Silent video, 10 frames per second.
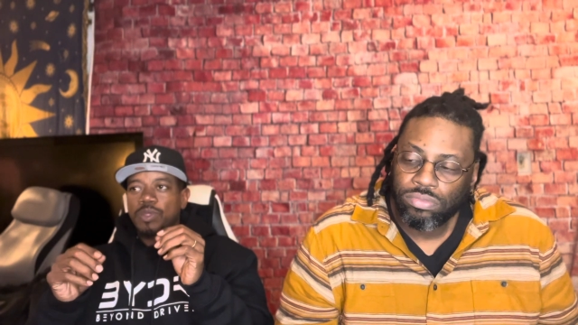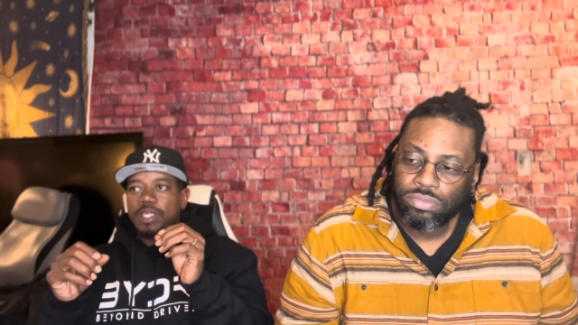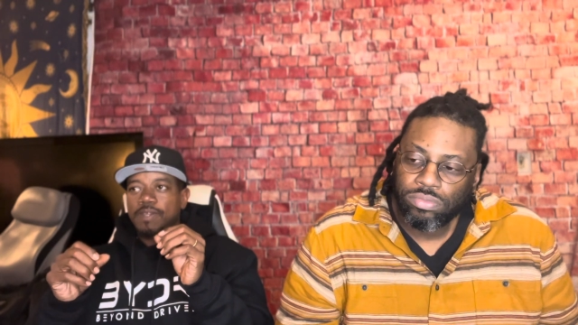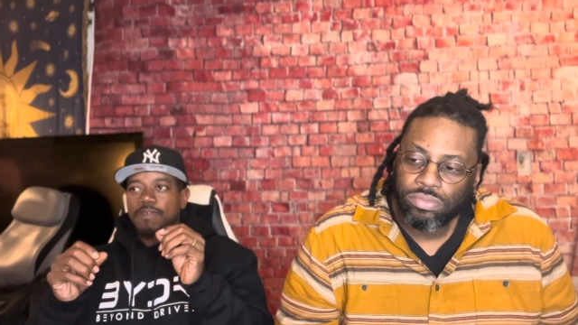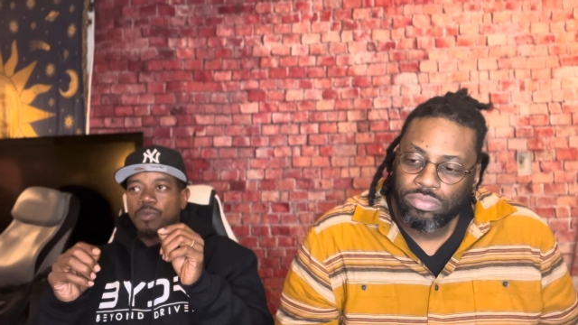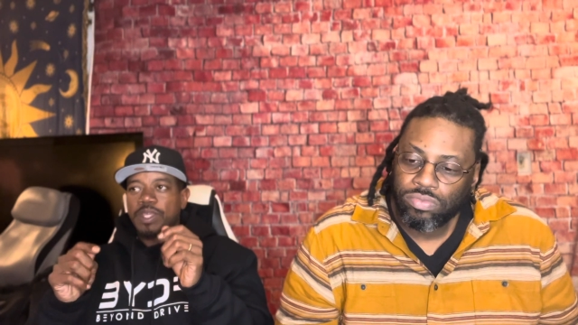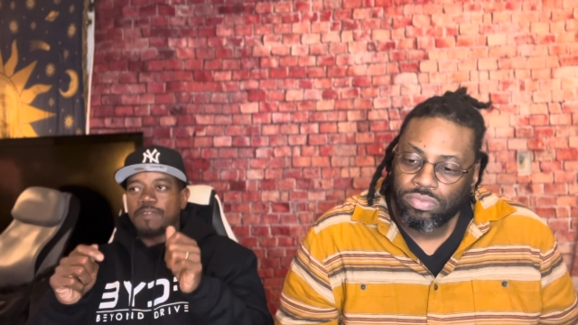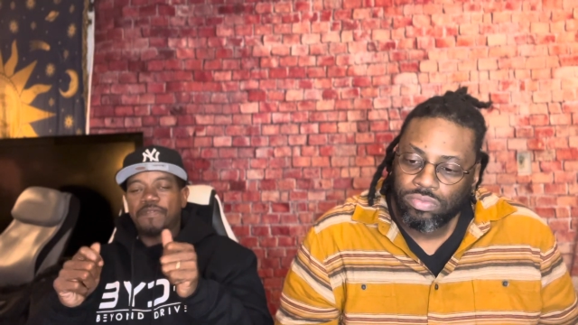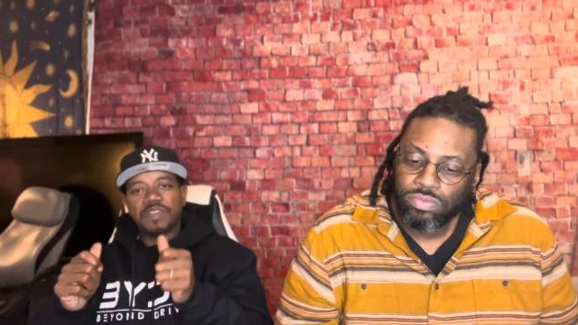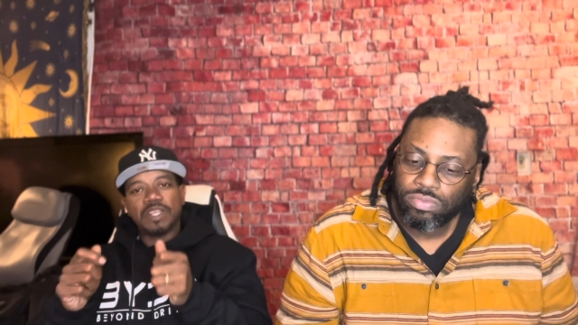Speaker 1: We can we
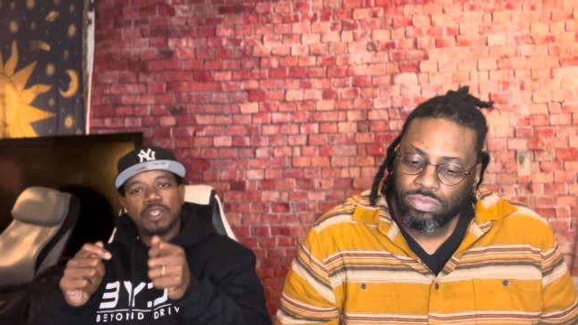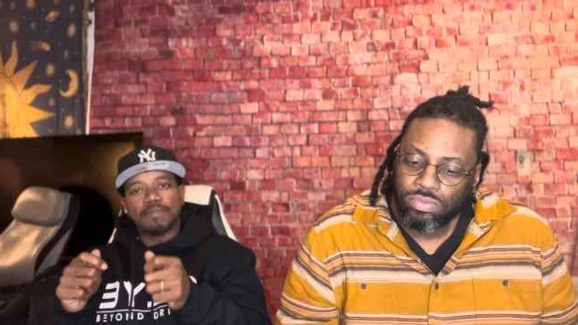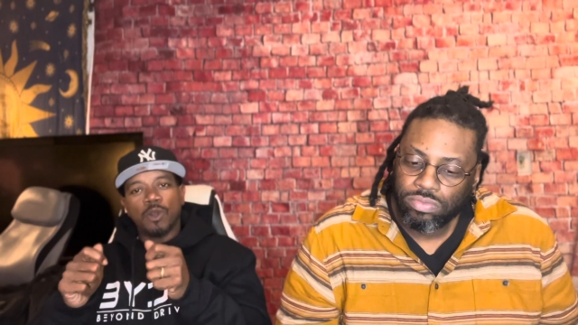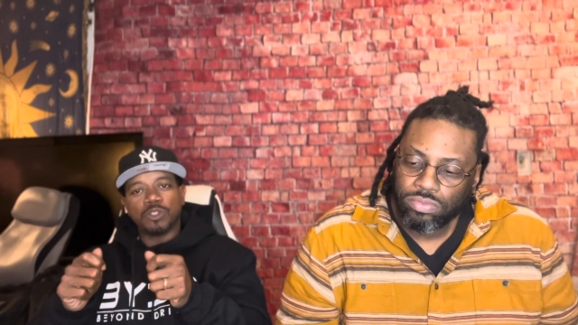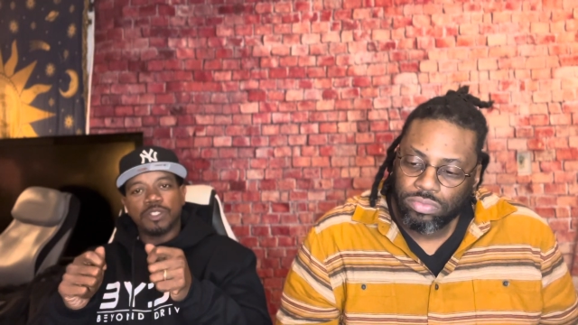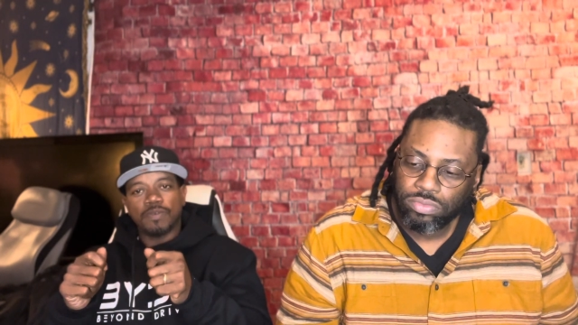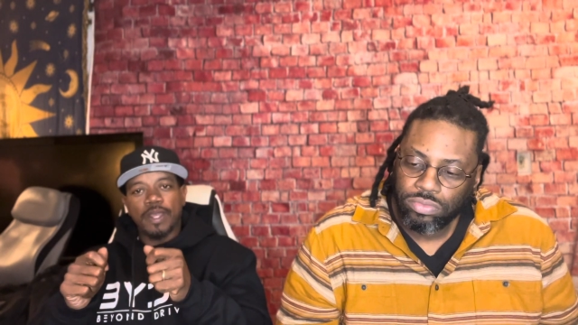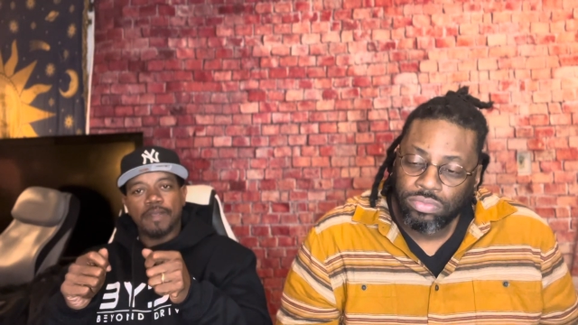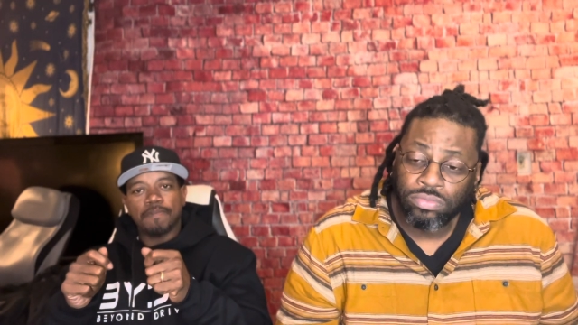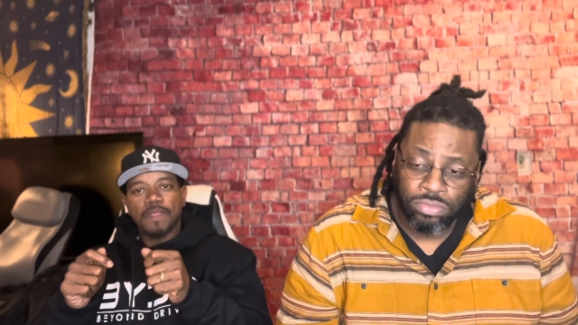can feel emotion,
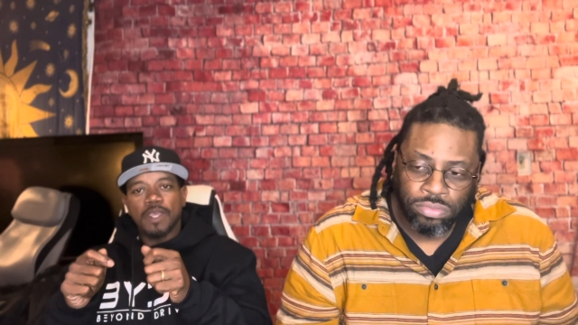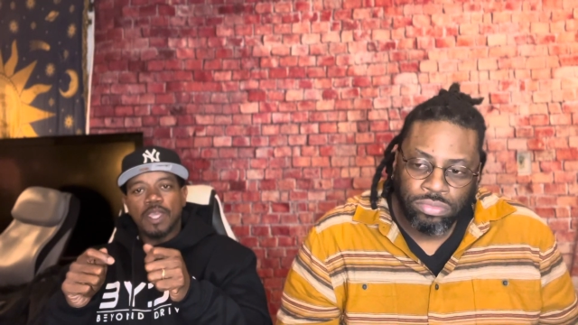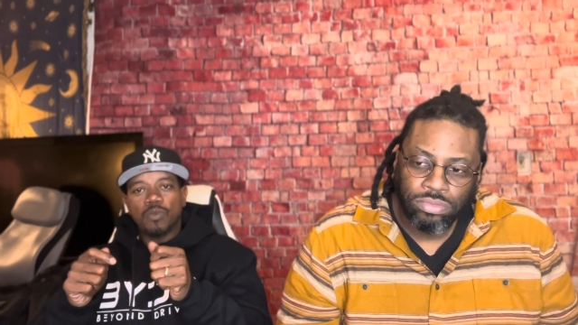right? Mm-hmm.